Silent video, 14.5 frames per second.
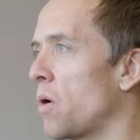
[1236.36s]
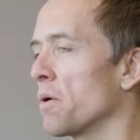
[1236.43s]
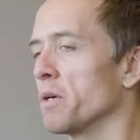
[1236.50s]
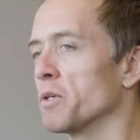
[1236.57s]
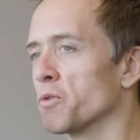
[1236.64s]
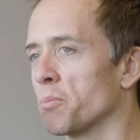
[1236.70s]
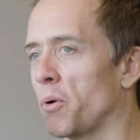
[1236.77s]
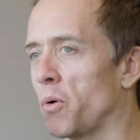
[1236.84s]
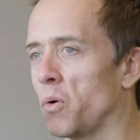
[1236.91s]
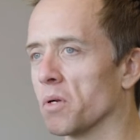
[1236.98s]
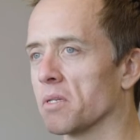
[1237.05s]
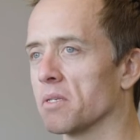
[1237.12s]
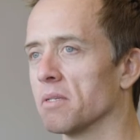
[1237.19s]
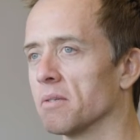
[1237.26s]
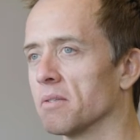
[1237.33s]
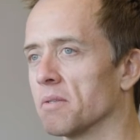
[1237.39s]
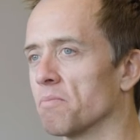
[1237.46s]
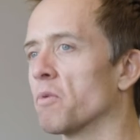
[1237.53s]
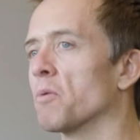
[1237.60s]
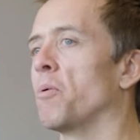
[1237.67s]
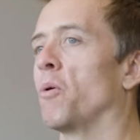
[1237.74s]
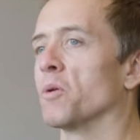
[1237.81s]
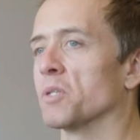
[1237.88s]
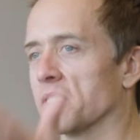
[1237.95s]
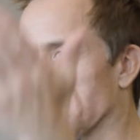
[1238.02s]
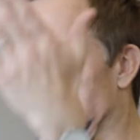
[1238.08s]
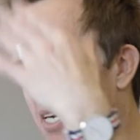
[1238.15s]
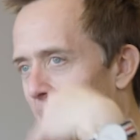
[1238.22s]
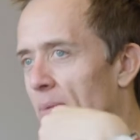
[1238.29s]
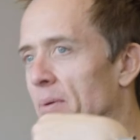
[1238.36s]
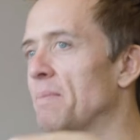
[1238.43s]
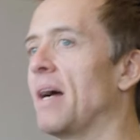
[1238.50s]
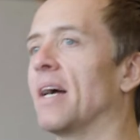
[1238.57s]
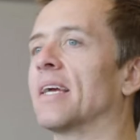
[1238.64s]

Warriors reports as they're coming